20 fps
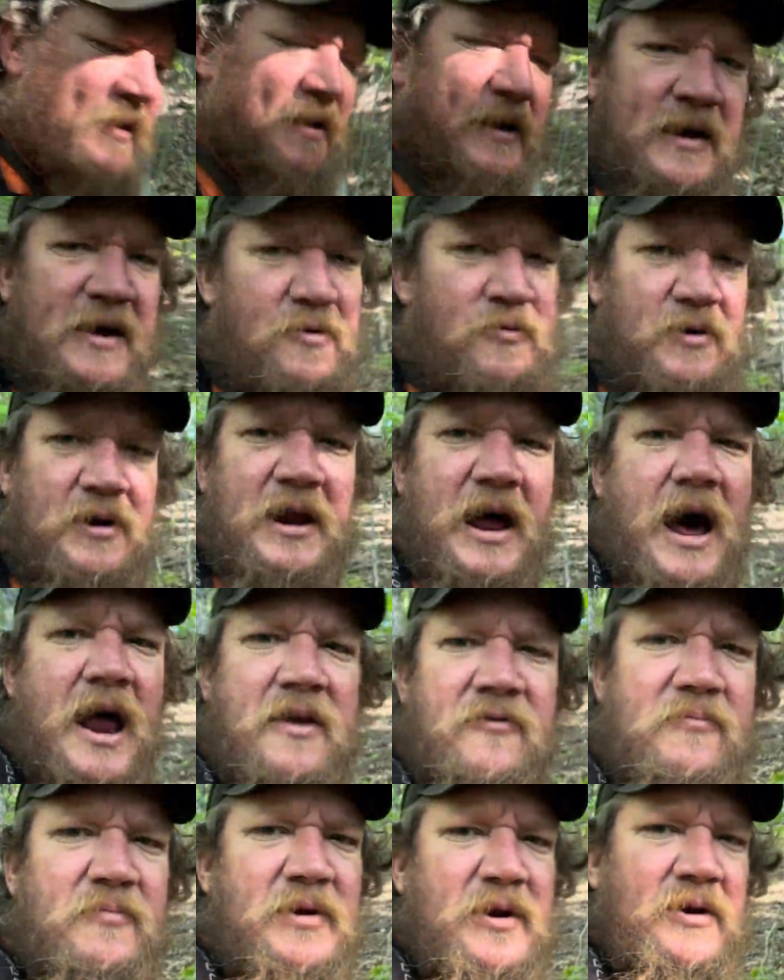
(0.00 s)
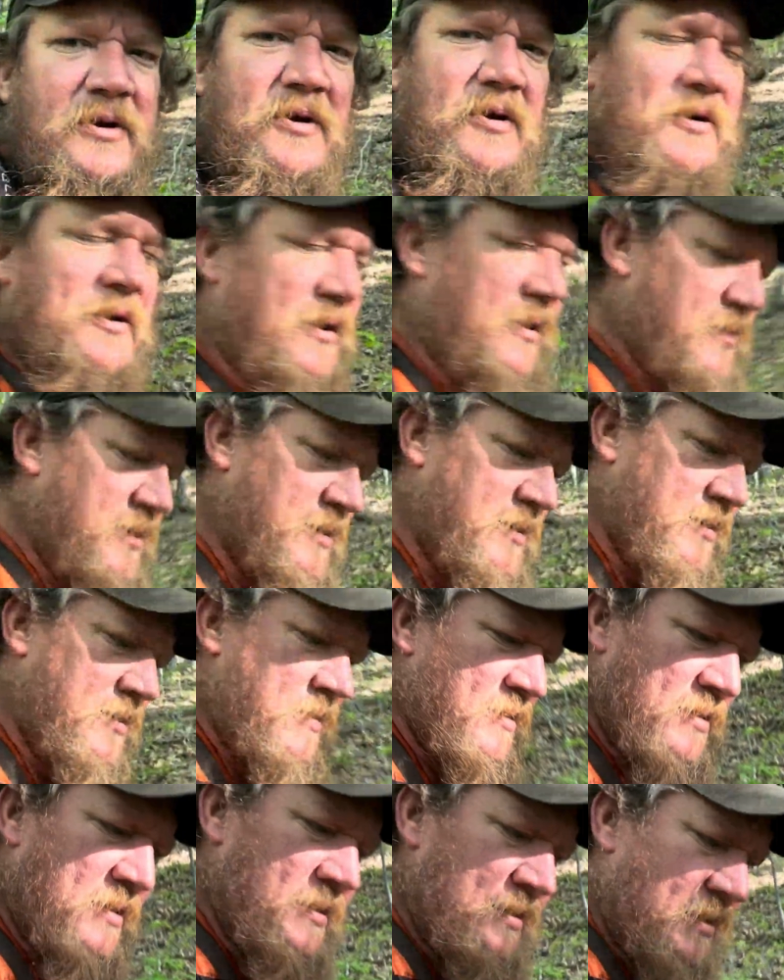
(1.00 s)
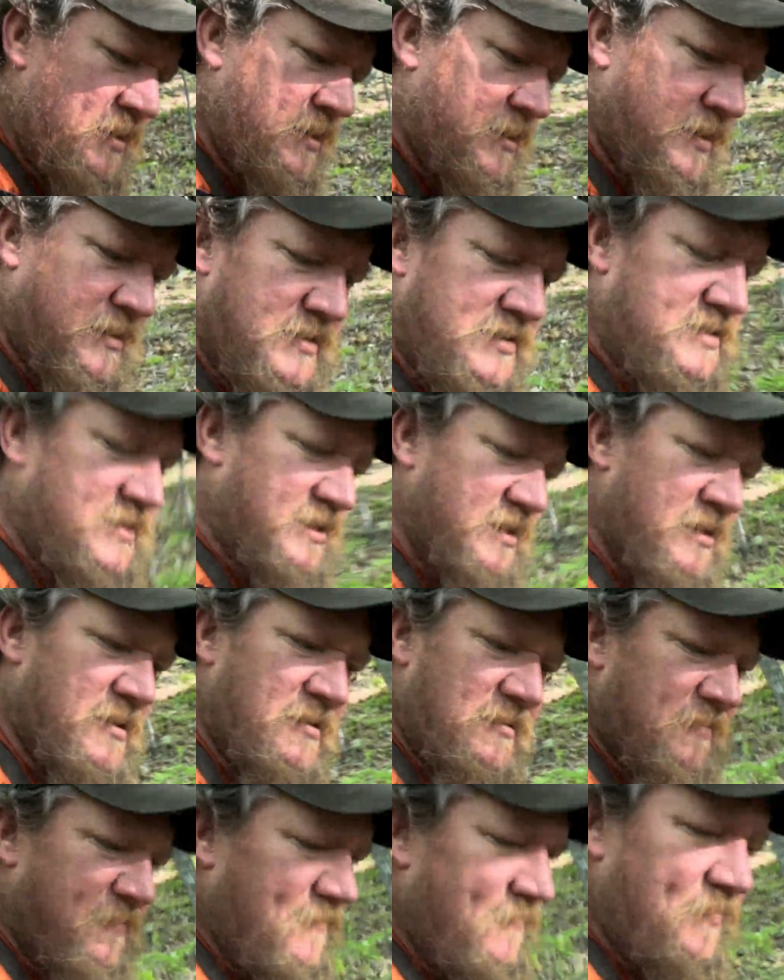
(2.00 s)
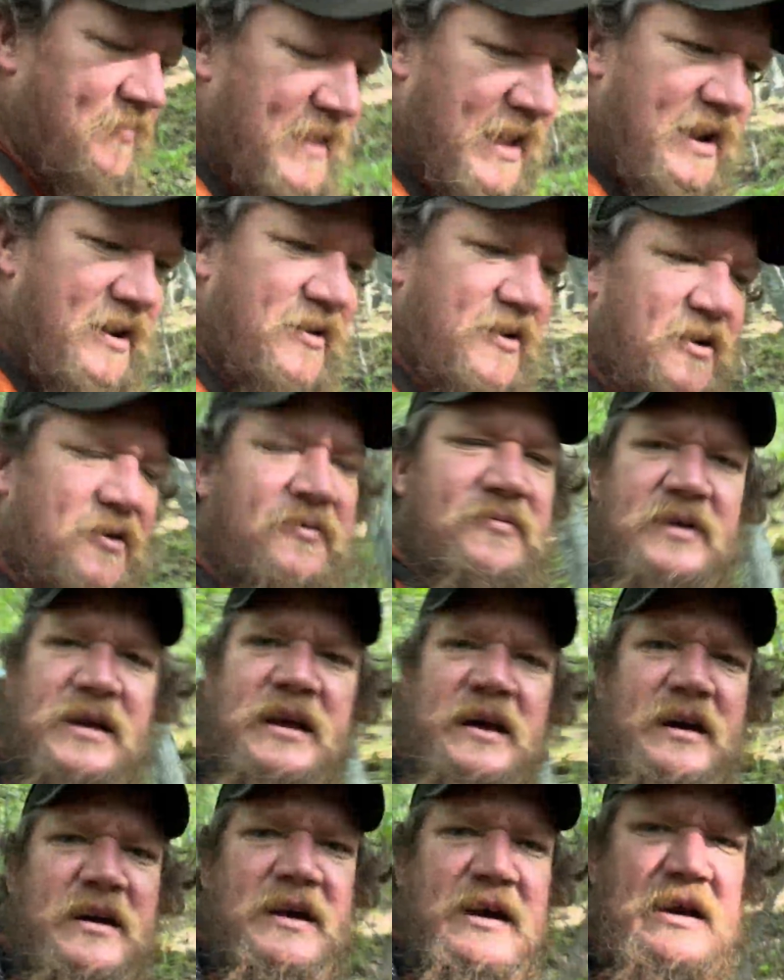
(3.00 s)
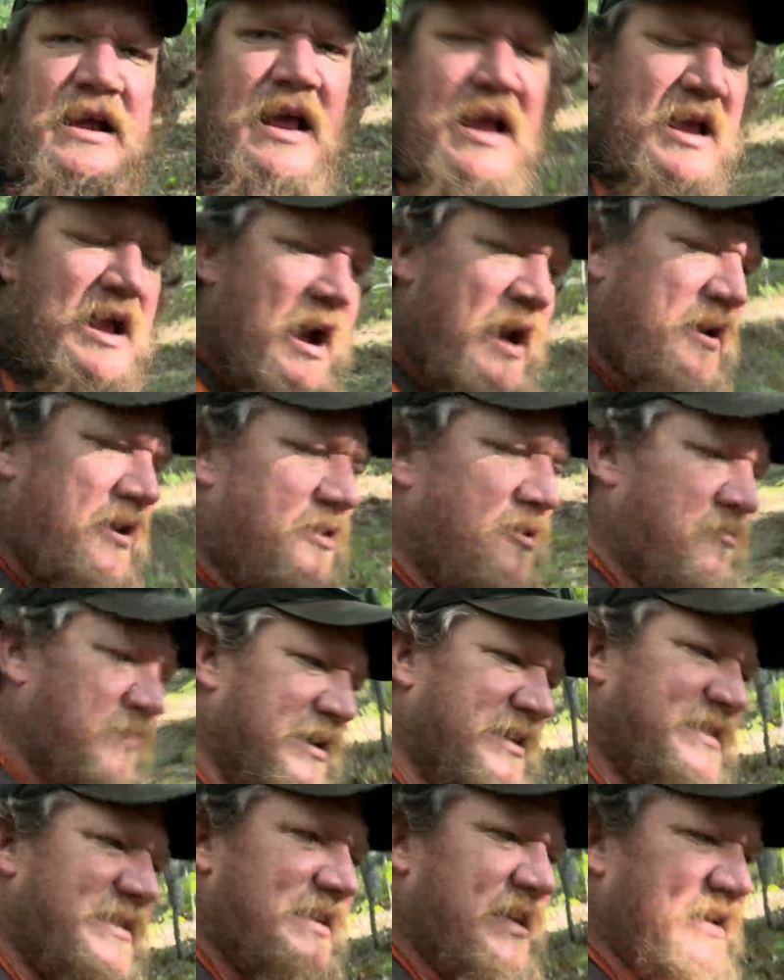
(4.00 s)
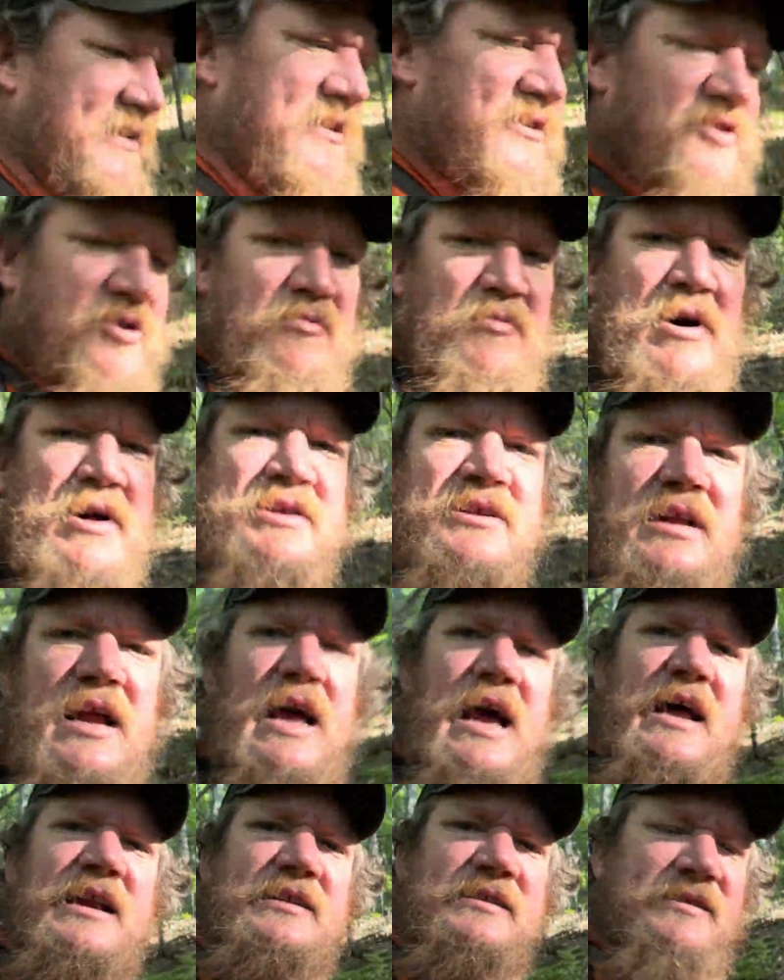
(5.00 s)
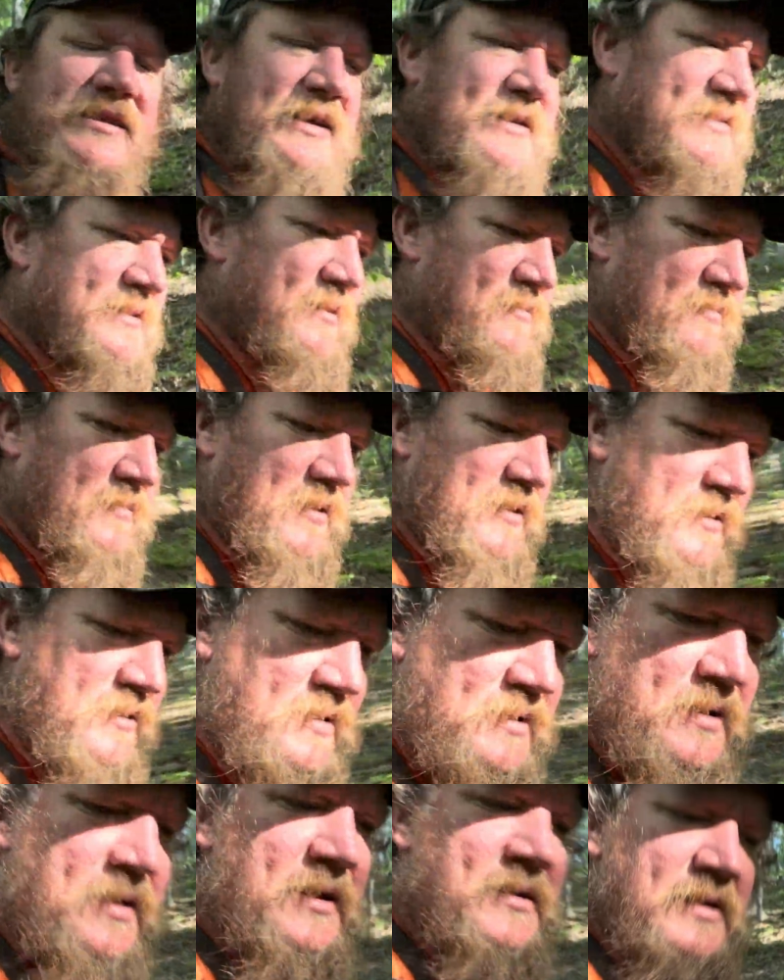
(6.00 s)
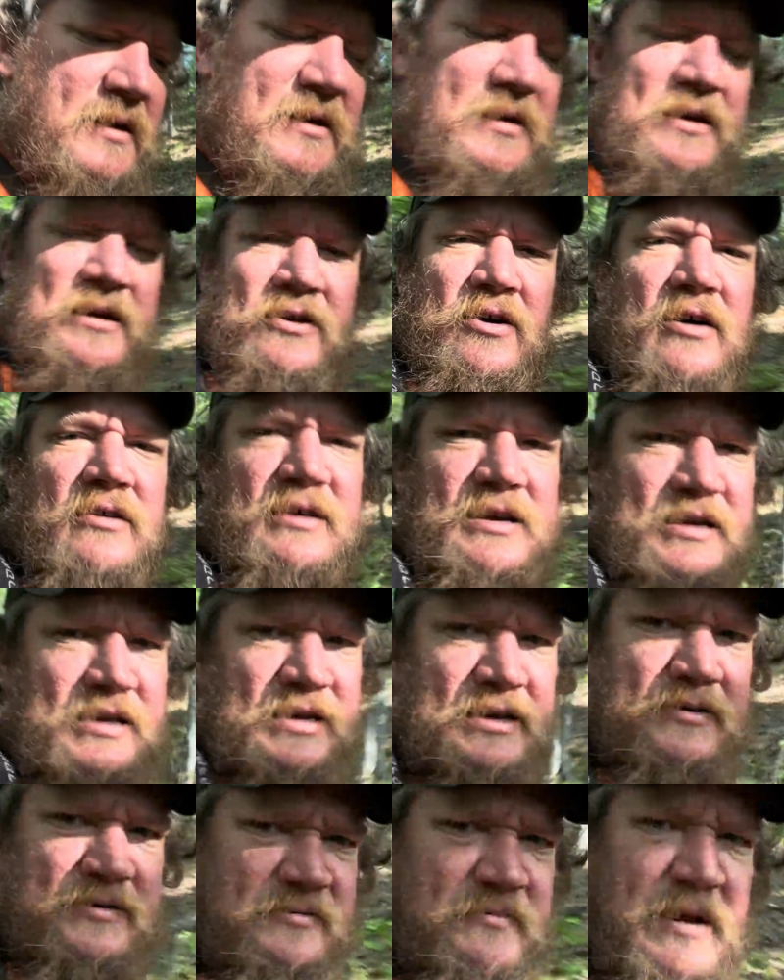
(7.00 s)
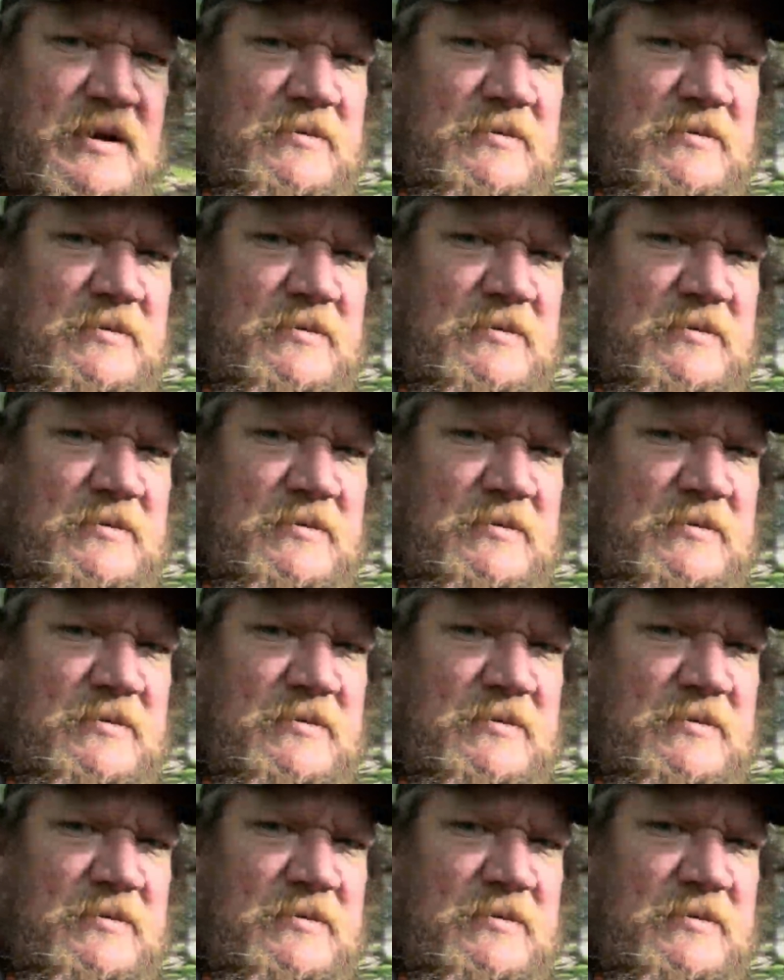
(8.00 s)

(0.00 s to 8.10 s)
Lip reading: It would not have been good. So I don't know, it got under my skin so much that I had to say something, and all I did was make